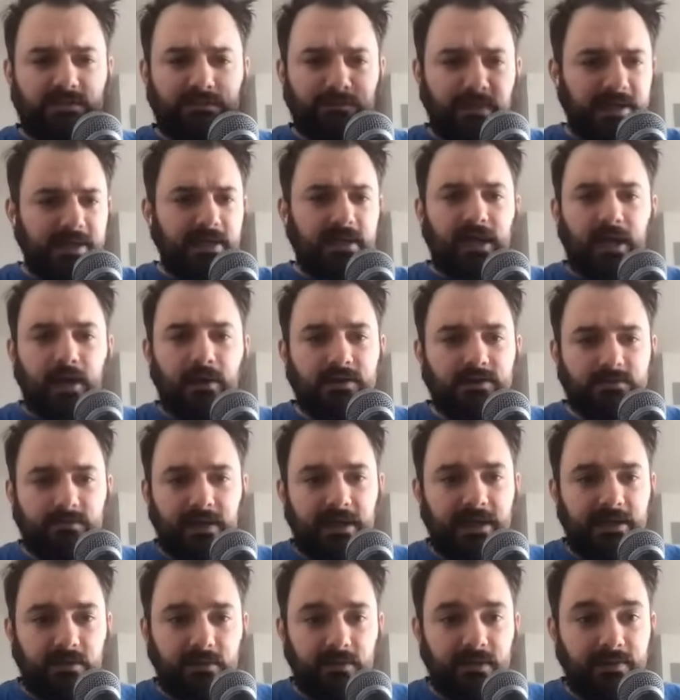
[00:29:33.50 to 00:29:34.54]
mega
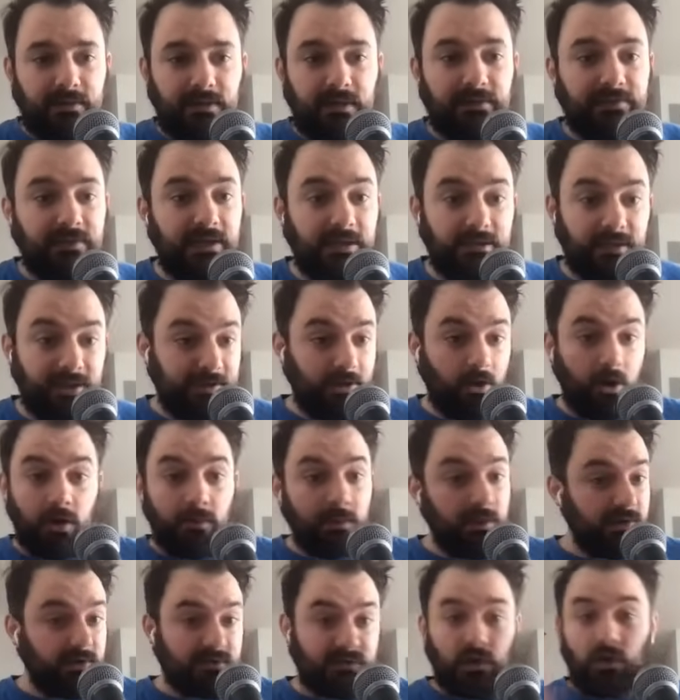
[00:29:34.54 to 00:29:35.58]
charismatic or anything like that. Like
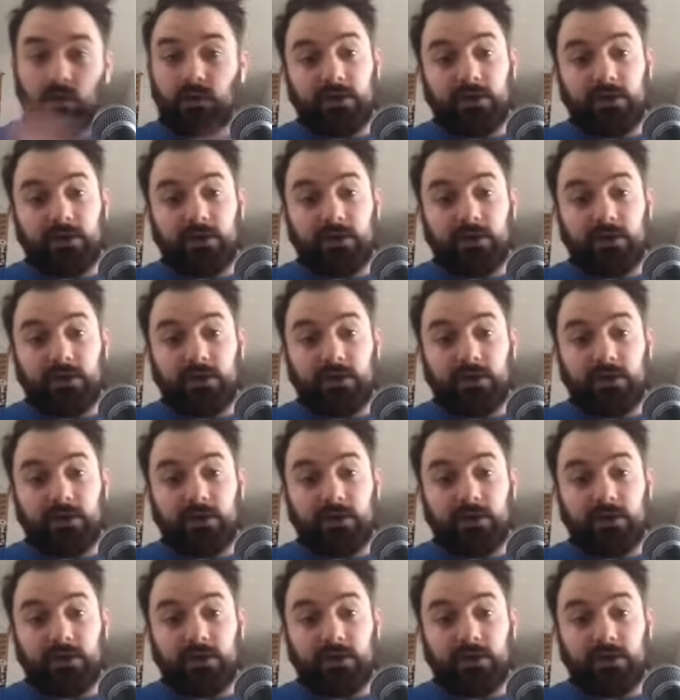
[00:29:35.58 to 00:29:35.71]
Harbaugh does all